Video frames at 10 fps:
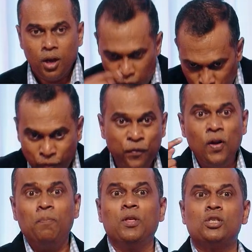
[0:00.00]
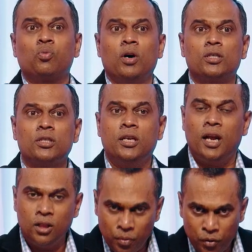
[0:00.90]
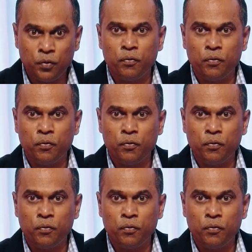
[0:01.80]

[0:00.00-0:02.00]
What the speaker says: if you flip this verse, in other words, if you